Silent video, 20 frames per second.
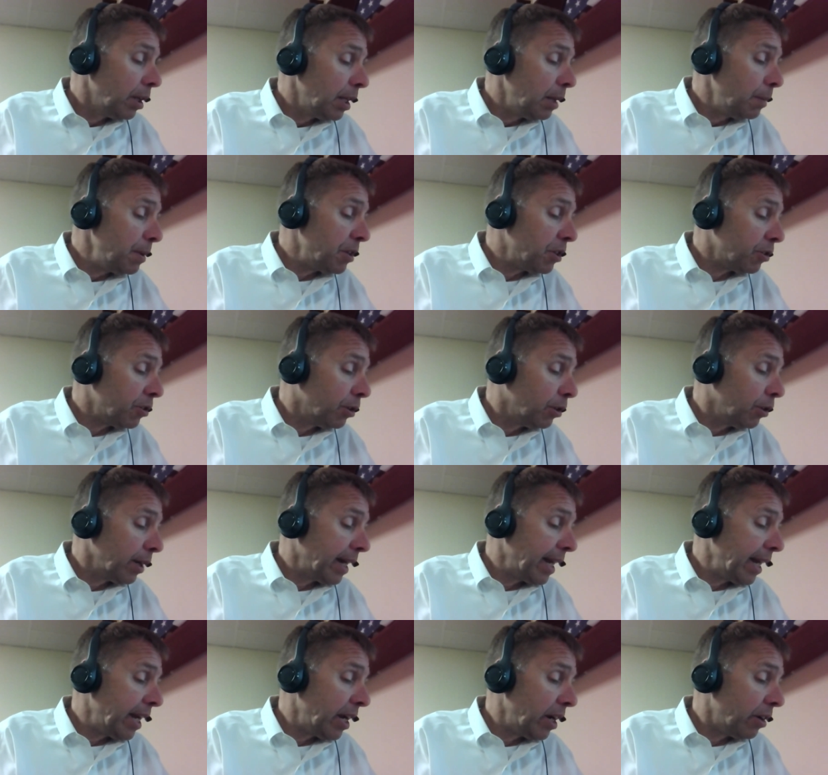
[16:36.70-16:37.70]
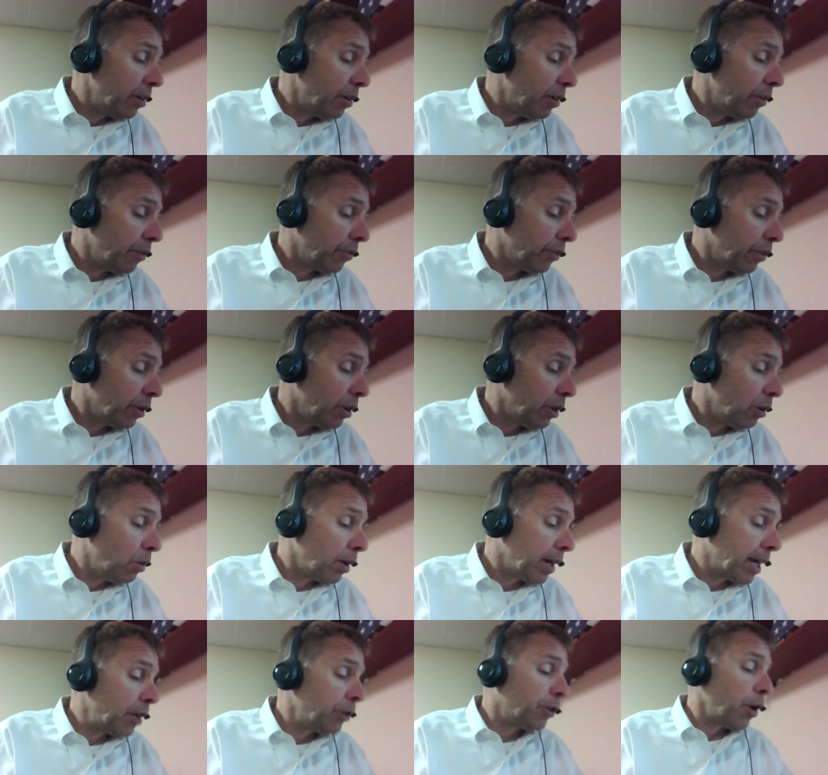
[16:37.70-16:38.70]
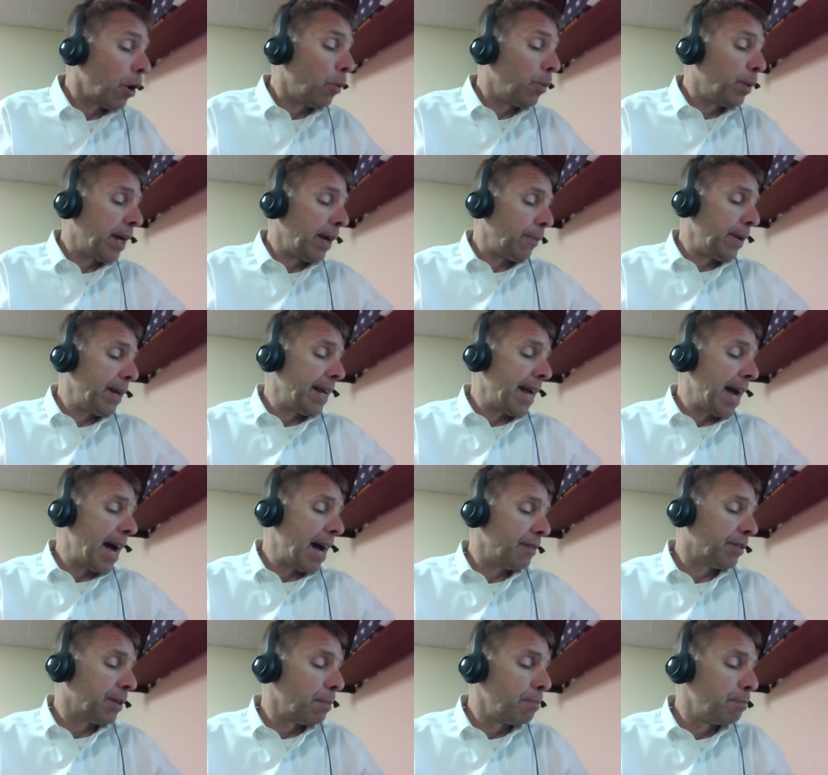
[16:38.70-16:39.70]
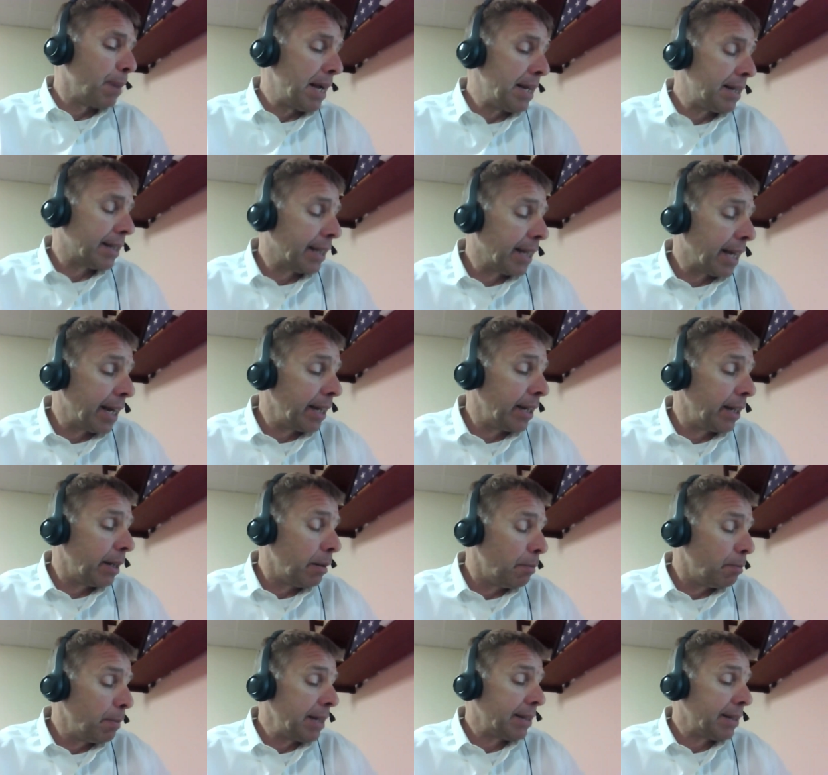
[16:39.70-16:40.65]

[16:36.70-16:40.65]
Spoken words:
Let me just look at here. So, okay, so we have some baseline